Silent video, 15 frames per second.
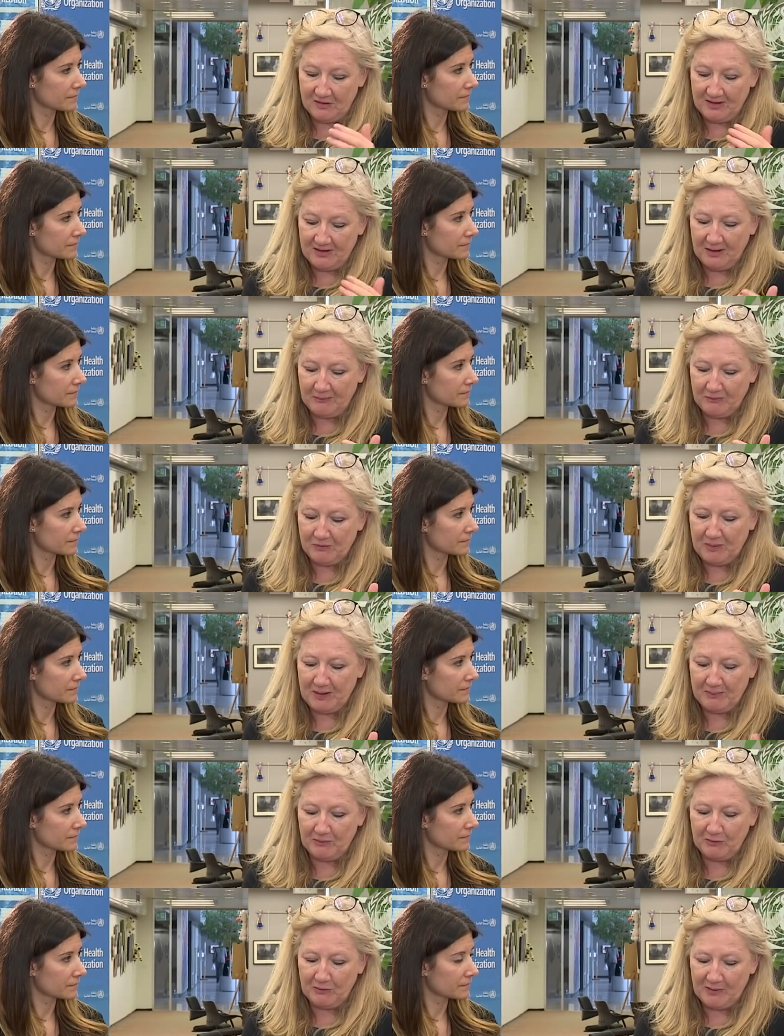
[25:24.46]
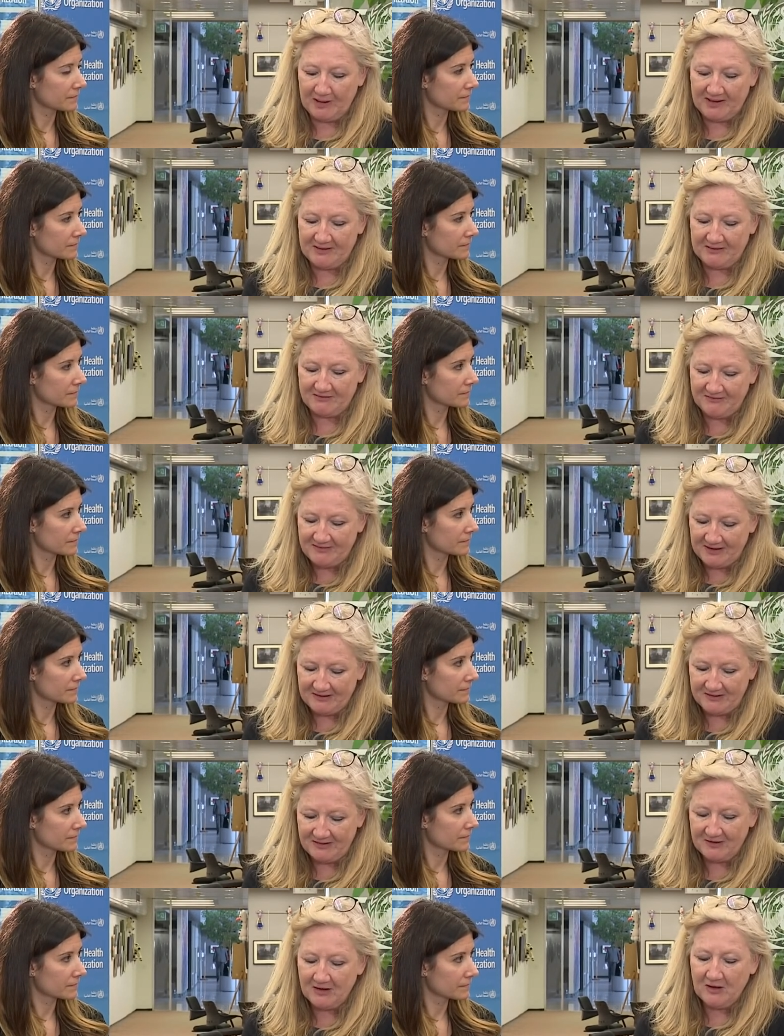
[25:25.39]
Speaker 1: only helps people already
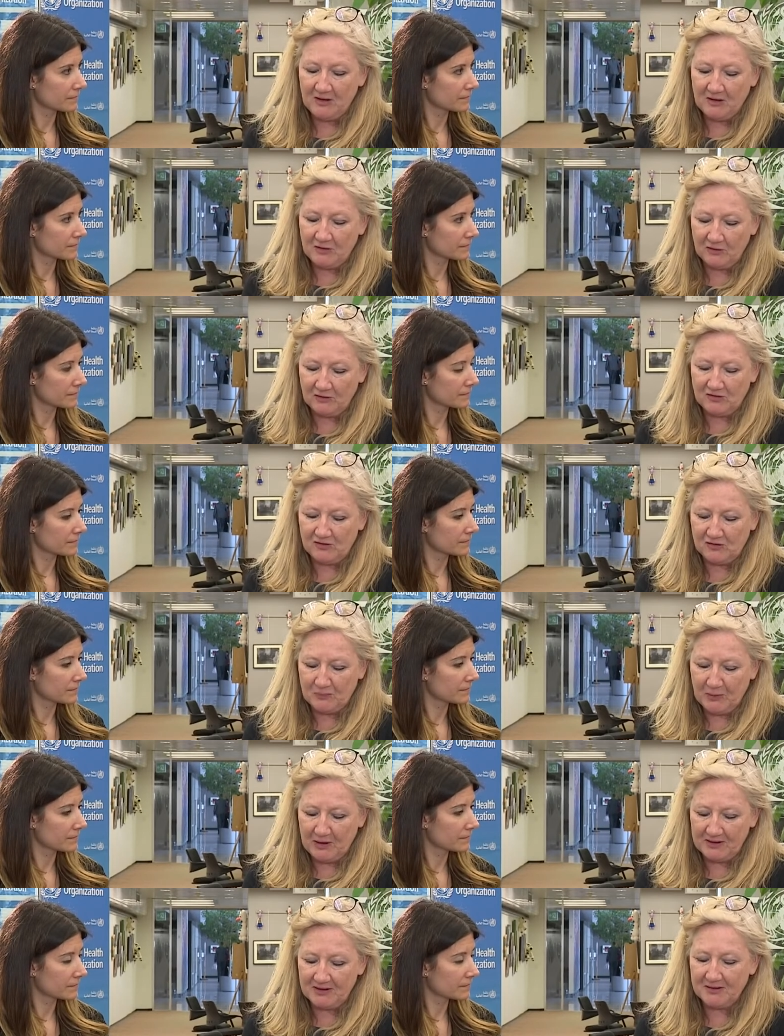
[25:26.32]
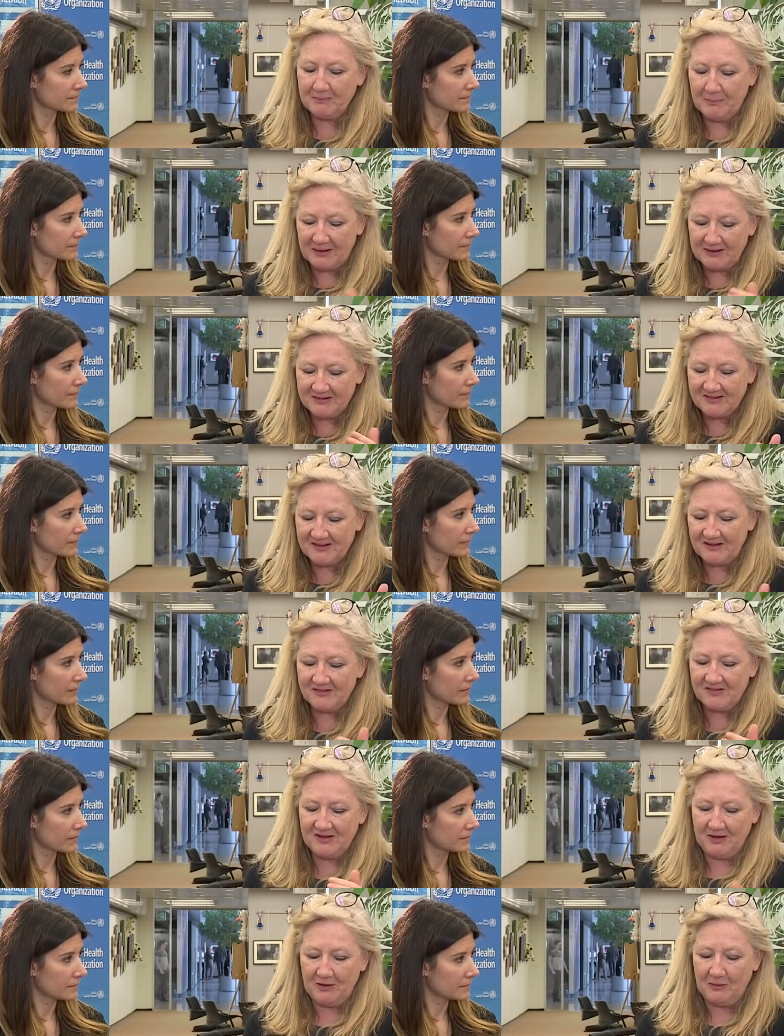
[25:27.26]
infected not to spread it, but
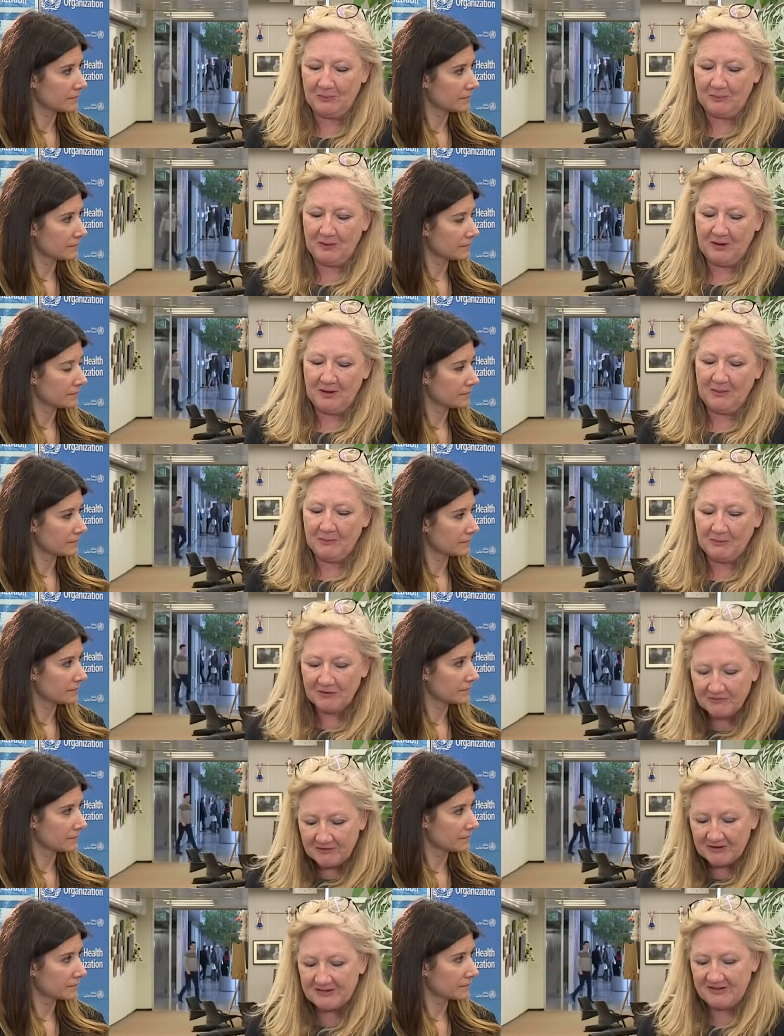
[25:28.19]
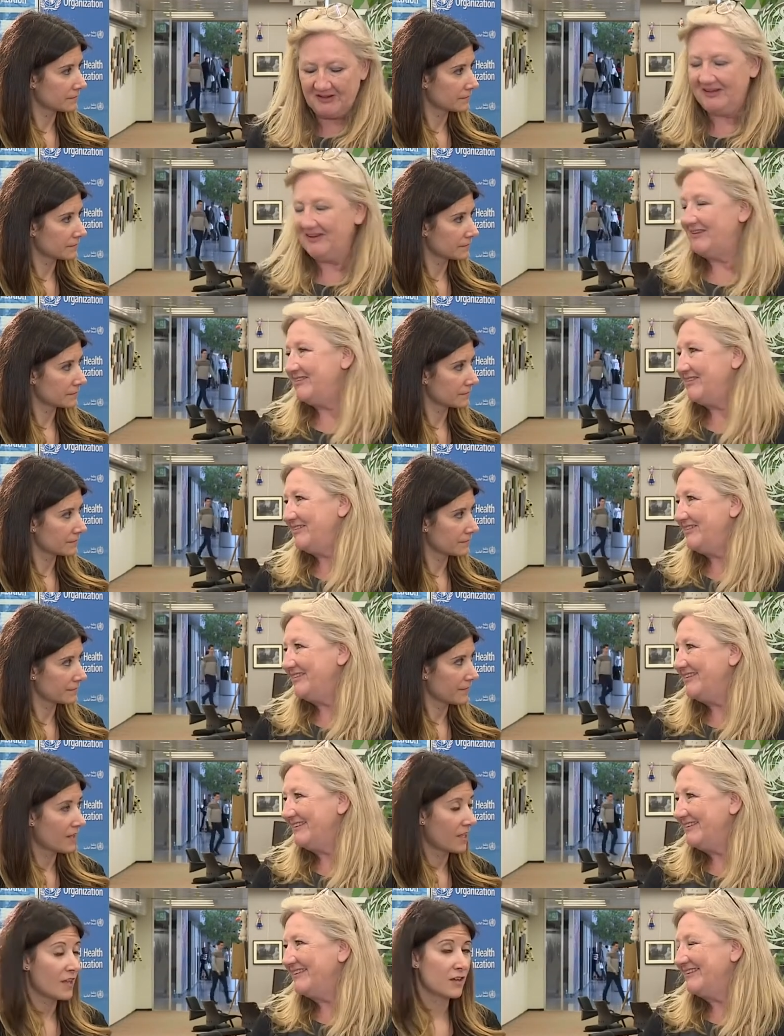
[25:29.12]
does it help preventing get it?
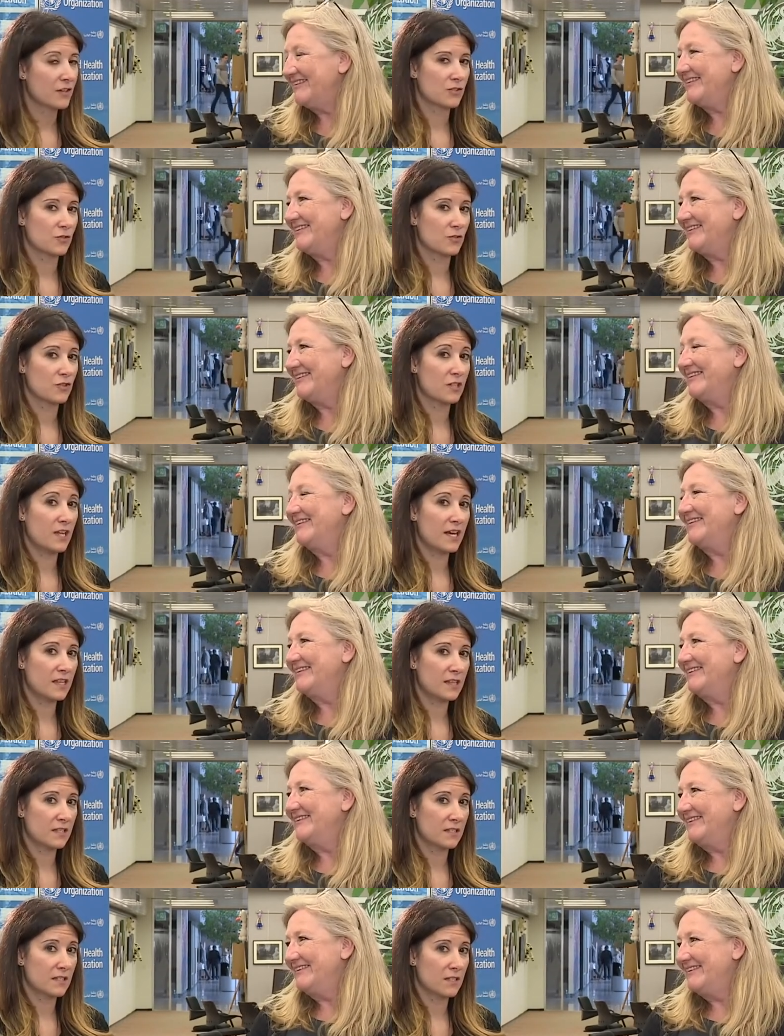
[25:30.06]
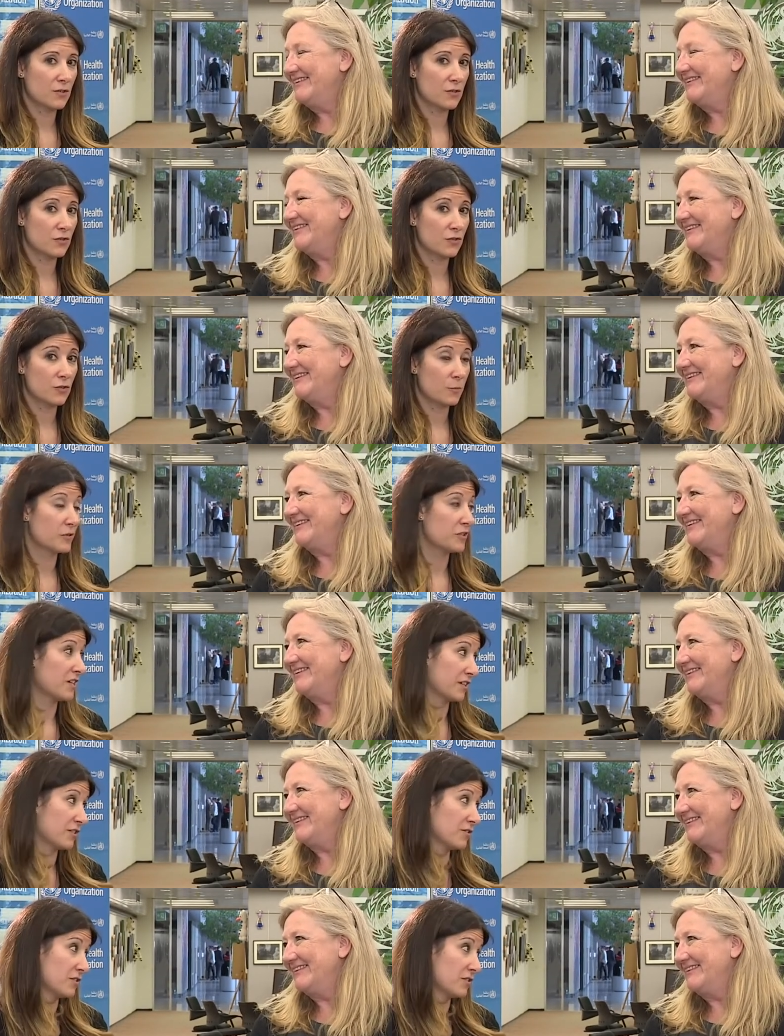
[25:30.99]
Speaker 2: So there's a lot of things that you can do to protect